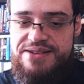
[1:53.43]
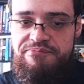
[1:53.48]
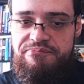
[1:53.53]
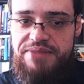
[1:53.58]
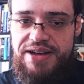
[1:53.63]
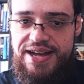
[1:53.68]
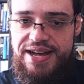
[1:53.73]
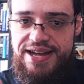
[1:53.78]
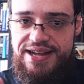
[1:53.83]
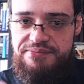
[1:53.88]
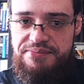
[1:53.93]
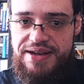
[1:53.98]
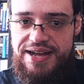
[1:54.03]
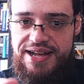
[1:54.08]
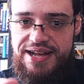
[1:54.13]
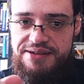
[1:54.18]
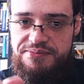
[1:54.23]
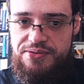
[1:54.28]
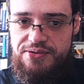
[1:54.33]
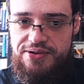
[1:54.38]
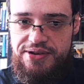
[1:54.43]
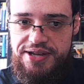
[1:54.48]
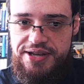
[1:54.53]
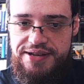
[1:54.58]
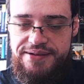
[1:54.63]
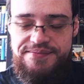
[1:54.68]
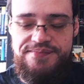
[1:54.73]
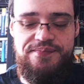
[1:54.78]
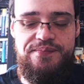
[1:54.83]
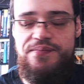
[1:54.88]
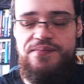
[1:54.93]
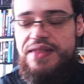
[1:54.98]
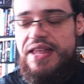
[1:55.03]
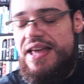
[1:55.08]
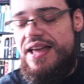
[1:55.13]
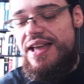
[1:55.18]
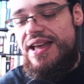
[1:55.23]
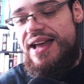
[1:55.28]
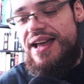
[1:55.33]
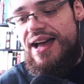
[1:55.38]
Bad, bad boy.
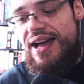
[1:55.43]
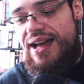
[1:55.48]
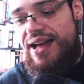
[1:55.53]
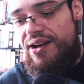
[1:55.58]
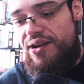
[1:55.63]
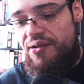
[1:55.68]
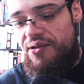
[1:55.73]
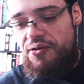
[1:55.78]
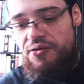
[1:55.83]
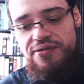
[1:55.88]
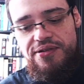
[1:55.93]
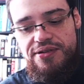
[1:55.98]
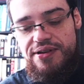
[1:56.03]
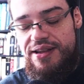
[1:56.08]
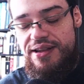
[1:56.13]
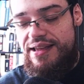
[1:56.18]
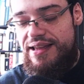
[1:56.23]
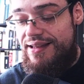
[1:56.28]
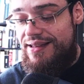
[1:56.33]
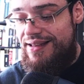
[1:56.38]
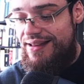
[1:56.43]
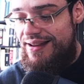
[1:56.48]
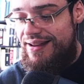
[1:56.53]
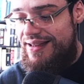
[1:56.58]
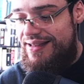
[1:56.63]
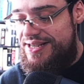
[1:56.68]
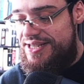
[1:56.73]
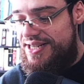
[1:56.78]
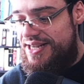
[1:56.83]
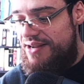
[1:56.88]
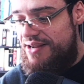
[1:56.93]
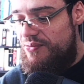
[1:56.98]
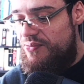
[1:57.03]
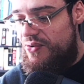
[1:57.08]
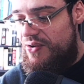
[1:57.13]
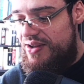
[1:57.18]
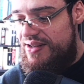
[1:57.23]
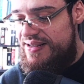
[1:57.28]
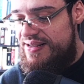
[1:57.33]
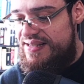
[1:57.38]
Uh, or eh, she
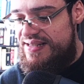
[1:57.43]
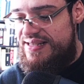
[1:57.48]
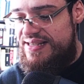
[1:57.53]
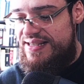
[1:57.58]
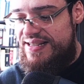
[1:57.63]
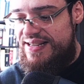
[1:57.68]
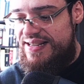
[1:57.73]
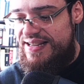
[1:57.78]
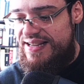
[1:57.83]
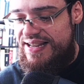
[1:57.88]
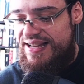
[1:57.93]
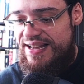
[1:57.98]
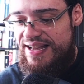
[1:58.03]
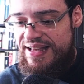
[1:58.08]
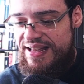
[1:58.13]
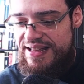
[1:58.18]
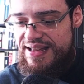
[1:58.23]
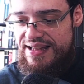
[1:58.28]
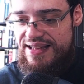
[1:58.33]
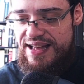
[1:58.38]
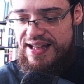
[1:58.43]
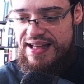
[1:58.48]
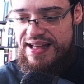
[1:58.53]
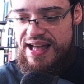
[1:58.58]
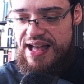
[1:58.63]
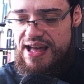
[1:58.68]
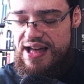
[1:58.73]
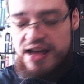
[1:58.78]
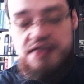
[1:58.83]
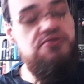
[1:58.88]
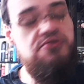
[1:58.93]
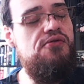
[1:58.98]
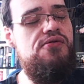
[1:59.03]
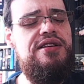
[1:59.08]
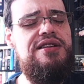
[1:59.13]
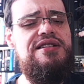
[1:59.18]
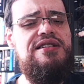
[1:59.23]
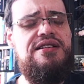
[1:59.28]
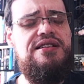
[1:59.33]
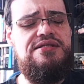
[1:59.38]
was
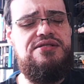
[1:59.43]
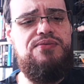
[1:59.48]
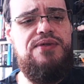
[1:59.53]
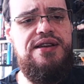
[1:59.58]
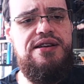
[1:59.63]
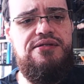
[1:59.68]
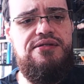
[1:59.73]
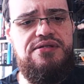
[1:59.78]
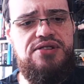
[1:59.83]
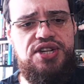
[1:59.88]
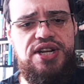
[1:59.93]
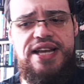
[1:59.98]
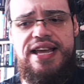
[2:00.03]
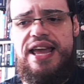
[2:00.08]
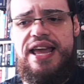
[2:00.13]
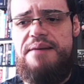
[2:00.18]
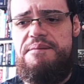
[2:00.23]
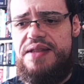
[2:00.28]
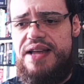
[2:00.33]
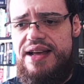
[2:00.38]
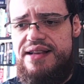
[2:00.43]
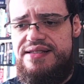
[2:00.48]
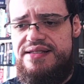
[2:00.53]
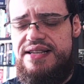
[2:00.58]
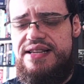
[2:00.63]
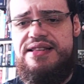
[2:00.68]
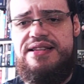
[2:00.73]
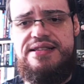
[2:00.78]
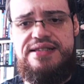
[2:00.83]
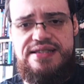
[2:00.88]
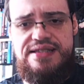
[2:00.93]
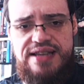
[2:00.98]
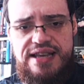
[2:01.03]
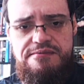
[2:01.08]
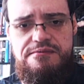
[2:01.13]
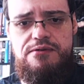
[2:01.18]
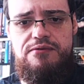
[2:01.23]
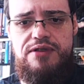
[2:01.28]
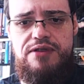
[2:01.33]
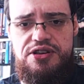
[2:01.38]
annoying as well. She kept asking the
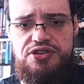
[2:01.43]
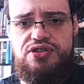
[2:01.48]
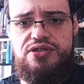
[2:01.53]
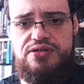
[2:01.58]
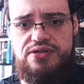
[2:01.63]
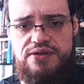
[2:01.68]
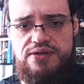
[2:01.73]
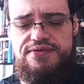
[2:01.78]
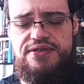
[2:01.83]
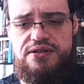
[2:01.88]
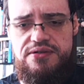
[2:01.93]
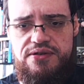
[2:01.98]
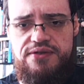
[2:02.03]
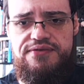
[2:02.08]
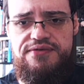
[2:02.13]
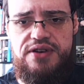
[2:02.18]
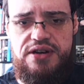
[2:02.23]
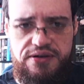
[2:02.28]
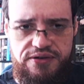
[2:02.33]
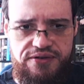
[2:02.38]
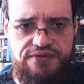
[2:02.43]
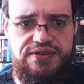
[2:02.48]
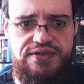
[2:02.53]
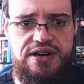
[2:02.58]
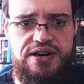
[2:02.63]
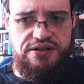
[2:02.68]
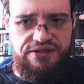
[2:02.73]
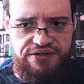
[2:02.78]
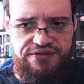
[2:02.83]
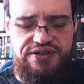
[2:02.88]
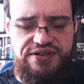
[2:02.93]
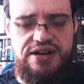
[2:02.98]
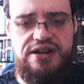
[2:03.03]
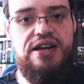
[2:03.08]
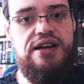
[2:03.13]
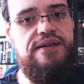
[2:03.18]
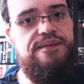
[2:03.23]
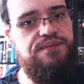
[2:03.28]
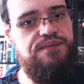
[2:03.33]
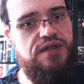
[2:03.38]
same questions over and over and over over,
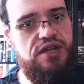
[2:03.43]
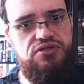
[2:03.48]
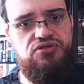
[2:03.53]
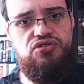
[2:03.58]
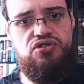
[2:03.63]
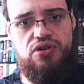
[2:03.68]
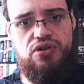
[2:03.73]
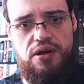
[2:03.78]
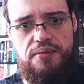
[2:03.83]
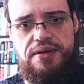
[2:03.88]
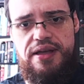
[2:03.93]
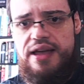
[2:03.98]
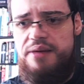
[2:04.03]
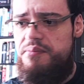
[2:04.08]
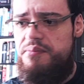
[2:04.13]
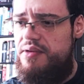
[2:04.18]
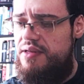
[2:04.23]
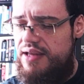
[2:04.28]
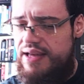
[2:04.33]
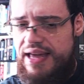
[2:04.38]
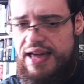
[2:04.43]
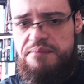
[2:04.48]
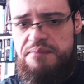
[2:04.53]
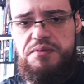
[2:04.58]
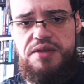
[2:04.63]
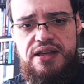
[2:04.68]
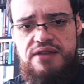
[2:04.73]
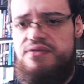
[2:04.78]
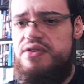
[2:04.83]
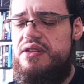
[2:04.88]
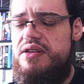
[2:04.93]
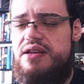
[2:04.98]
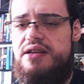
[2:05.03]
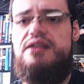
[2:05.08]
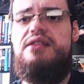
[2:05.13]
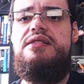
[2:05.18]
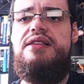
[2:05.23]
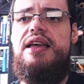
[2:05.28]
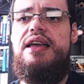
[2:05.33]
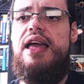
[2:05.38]
and Trump kept, kept giving
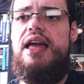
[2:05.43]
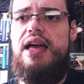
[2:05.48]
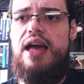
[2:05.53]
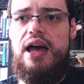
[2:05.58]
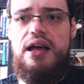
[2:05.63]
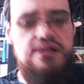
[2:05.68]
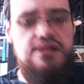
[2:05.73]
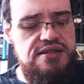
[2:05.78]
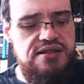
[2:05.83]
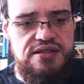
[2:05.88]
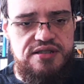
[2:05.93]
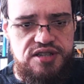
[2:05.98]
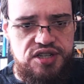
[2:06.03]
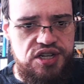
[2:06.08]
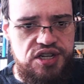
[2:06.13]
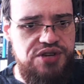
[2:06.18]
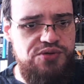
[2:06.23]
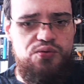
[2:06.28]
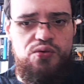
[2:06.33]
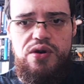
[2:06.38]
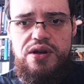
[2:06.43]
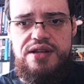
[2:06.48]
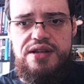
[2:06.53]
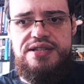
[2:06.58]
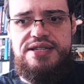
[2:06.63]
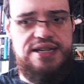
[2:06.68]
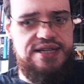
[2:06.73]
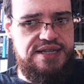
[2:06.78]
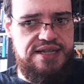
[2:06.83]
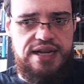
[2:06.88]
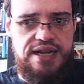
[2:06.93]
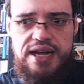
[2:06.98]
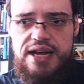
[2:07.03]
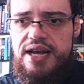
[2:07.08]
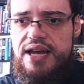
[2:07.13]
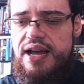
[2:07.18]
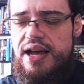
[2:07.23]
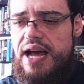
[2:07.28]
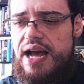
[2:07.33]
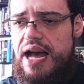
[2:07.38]
her the answers she wanted
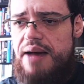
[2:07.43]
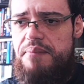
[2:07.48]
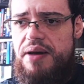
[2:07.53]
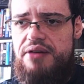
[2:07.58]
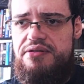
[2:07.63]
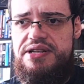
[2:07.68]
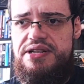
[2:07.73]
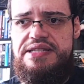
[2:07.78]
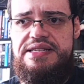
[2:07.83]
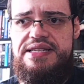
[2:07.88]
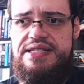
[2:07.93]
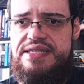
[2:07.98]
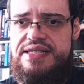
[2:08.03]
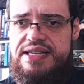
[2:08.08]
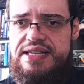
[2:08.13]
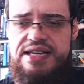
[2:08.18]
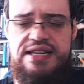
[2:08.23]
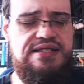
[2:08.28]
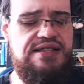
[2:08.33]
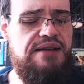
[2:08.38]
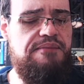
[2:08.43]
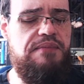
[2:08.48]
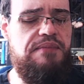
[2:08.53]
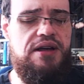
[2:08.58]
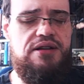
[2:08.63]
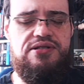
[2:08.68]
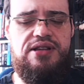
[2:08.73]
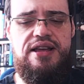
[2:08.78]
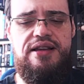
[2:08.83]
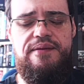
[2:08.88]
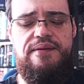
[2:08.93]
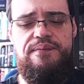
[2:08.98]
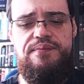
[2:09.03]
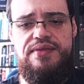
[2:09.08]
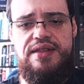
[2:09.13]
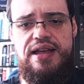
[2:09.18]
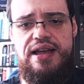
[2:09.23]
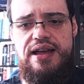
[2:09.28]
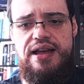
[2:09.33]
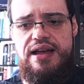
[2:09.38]
about his disease, about
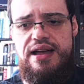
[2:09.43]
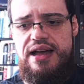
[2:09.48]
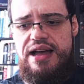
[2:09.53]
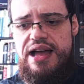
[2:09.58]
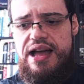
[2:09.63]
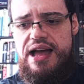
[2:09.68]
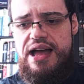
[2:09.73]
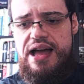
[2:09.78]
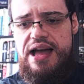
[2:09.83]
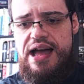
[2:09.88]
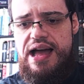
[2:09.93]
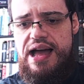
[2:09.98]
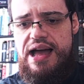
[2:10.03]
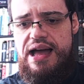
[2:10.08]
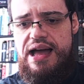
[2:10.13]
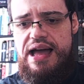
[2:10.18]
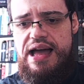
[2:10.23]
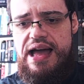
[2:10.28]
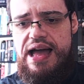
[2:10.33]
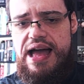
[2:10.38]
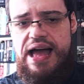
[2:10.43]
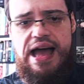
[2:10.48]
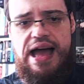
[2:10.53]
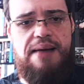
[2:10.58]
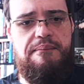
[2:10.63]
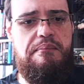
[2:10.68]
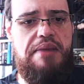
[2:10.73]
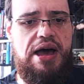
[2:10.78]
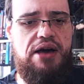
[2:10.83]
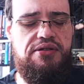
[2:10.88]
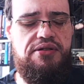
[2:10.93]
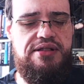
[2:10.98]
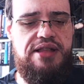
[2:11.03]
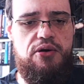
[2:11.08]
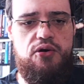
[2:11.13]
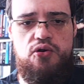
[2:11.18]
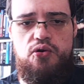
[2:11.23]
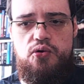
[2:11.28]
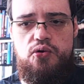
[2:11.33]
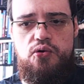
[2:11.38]
um, uh, uh about the
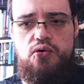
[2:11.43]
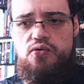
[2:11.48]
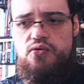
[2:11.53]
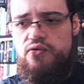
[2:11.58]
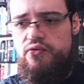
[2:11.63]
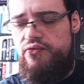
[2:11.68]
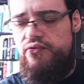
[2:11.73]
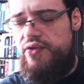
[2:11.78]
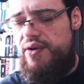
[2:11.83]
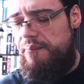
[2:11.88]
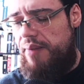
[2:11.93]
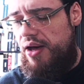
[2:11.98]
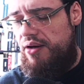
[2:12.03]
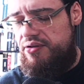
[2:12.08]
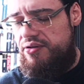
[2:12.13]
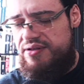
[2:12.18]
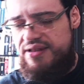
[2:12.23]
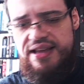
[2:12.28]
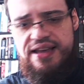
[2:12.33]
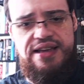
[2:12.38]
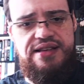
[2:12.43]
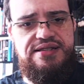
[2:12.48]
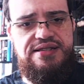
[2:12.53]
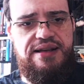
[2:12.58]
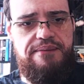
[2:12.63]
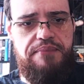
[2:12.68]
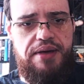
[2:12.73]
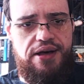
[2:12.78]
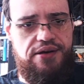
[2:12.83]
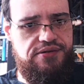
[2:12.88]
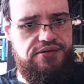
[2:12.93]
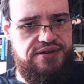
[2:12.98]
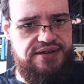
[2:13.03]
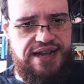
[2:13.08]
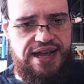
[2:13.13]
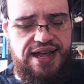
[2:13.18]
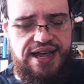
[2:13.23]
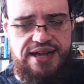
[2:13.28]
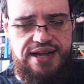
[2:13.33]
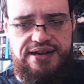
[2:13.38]
coof, about this, about
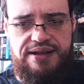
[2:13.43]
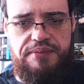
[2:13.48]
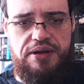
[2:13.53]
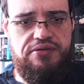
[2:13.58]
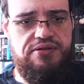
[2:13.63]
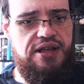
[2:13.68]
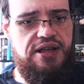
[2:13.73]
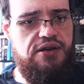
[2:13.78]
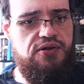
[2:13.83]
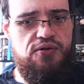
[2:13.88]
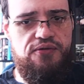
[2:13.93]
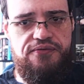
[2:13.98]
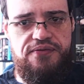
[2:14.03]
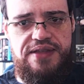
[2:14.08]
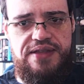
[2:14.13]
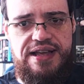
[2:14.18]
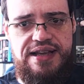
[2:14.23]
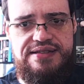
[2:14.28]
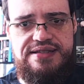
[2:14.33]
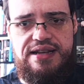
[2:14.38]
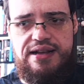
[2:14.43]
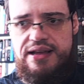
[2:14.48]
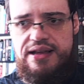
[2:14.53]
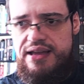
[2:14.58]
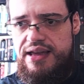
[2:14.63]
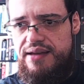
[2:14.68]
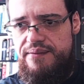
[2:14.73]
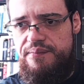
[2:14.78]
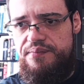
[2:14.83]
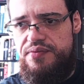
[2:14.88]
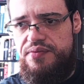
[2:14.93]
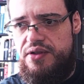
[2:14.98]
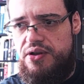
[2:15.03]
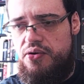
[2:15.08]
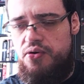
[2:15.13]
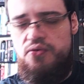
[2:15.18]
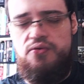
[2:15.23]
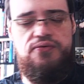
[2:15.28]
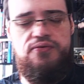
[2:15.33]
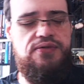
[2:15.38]
that, about the coof this, a mm,
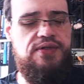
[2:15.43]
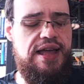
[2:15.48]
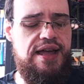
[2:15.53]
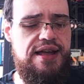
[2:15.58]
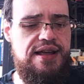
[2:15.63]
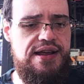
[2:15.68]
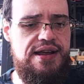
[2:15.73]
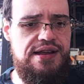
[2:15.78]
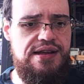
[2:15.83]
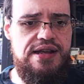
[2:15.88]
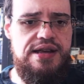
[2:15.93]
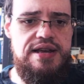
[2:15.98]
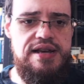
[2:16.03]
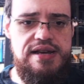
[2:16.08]
coof there.